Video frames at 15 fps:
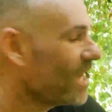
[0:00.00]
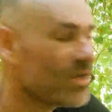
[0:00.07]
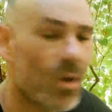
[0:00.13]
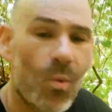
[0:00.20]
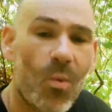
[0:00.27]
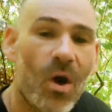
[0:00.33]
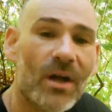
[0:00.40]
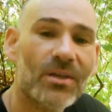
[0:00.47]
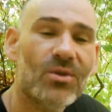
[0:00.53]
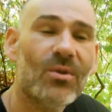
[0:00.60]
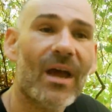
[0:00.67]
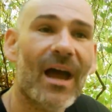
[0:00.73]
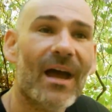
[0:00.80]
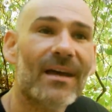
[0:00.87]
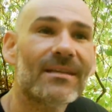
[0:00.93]
I don't want you
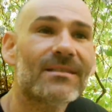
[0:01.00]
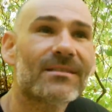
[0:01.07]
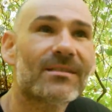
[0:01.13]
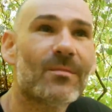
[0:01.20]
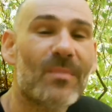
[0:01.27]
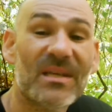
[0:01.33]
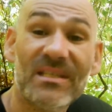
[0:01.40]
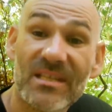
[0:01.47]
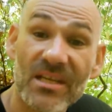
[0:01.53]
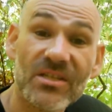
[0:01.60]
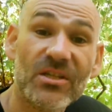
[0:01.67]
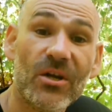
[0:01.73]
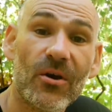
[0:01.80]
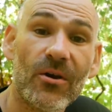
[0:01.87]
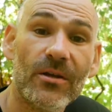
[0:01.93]
guys to be
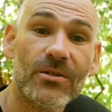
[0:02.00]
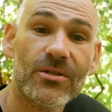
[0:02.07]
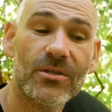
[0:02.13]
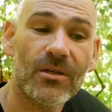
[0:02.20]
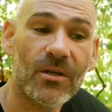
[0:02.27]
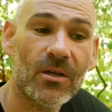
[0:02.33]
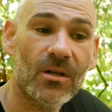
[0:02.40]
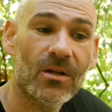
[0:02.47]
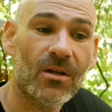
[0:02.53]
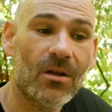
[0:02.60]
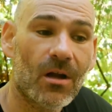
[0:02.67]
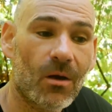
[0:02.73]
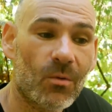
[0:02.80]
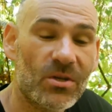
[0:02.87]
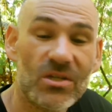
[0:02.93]
discouraged
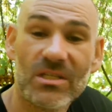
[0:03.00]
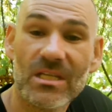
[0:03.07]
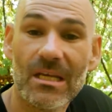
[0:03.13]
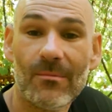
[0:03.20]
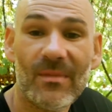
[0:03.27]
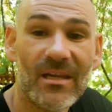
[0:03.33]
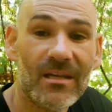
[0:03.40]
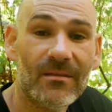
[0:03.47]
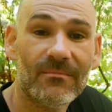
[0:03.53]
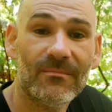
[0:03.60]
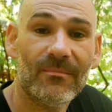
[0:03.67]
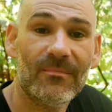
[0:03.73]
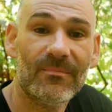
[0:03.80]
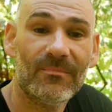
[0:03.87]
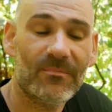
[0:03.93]
when you see me
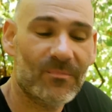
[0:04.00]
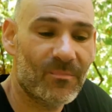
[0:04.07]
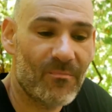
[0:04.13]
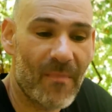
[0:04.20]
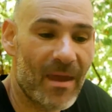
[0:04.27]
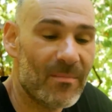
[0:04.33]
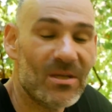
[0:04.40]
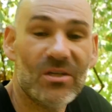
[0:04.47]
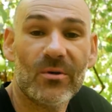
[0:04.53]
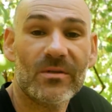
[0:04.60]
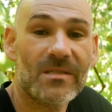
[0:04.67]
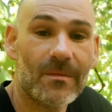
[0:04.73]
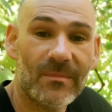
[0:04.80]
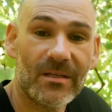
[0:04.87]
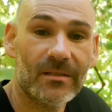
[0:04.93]
maybe doing
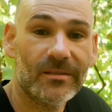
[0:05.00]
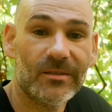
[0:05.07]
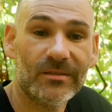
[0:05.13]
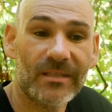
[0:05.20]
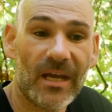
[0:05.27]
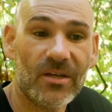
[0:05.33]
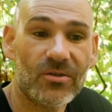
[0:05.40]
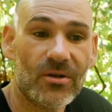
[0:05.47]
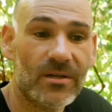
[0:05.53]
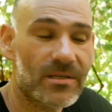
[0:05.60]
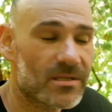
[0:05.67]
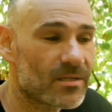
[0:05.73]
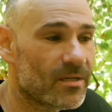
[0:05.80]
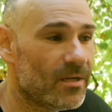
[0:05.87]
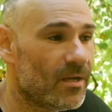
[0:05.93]
something a little
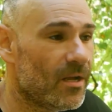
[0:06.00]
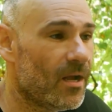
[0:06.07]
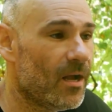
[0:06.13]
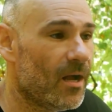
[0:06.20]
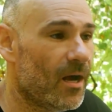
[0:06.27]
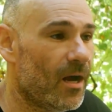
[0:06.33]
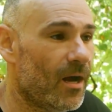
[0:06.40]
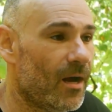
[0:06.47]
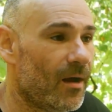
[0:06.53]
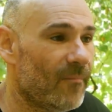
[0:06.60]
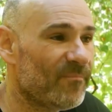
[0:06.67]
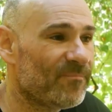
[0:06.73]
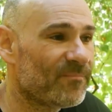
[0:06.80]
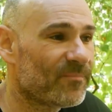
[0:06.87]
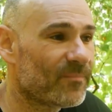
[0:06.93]
dangerous.
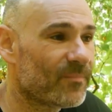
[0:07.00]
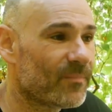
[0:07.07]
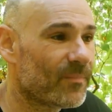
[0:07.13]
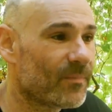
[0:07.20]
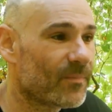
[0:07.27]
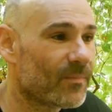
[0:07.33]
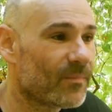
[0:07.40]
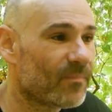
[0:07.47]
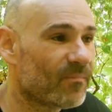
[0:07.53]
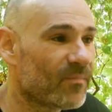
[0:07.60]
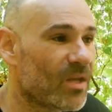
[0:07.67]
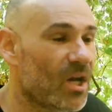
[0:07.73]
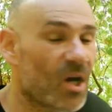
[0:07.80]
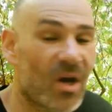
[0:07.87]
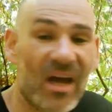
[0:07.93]

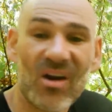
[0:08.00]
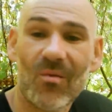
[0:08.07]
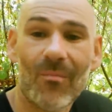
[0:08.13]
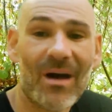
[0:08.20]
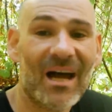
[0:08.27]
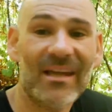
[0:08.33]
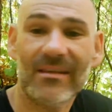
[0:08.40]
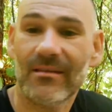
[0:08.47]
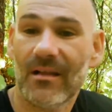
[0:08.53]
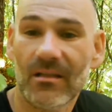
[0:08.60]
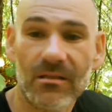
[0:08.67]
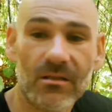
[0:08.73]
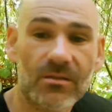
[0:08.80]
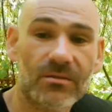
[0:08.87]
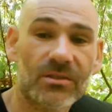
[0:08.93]
You know, I don't mind a
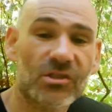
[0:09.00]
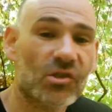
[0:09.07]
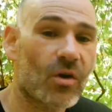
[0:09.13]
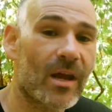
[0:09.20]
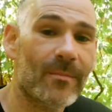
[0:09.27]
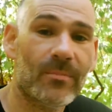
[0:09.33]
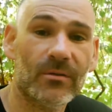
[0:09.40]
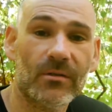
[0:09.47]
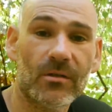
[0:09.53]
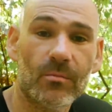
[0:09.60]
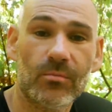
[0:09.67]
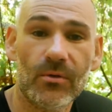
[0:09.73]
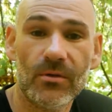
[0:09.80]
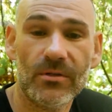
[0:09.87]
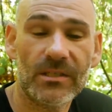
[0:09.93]
little scrape, a little
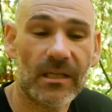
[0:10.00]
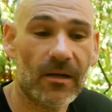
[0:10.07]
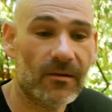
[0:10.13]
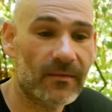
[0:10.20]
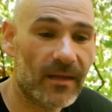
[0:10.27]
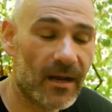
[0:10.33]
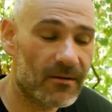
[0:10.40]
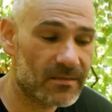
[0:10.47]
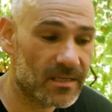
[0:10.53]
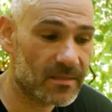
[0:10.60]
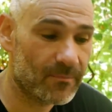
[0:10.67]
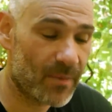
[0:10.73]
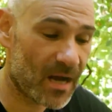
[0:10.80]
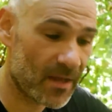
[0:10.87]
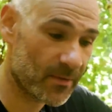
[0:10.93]
bruise here and there. It
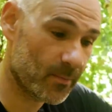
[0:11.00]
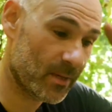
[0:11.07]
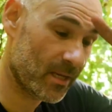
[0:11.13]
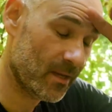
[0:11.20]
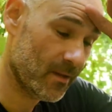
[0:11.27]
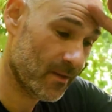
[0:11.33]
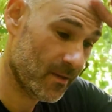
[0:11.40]
doesn't bother me.